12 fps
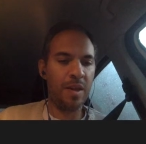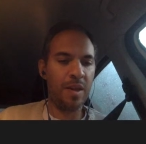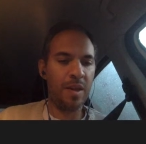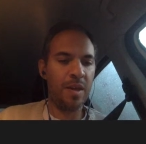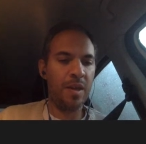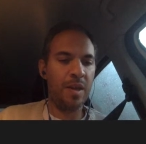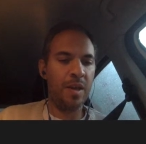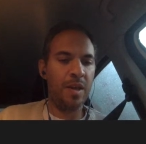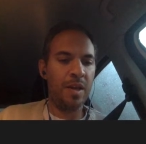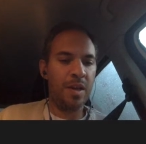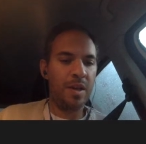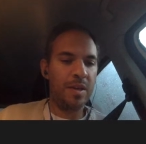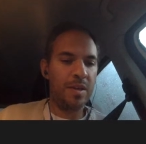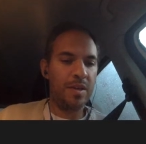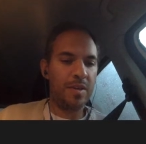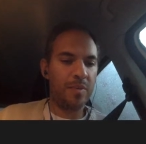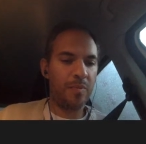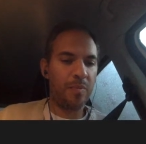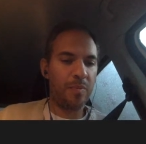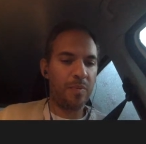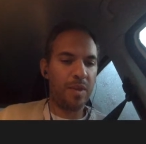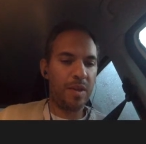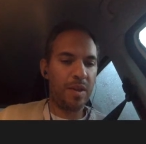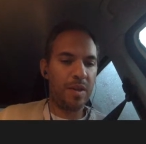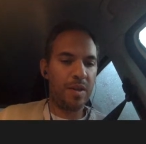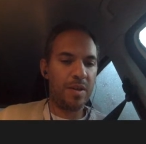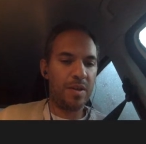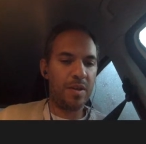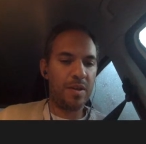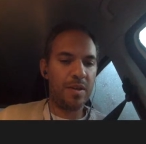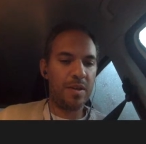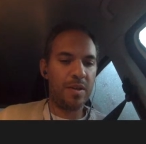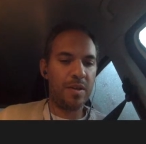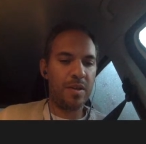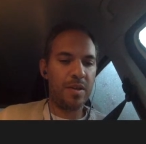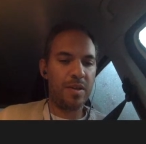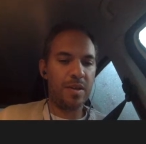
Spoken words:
(silence)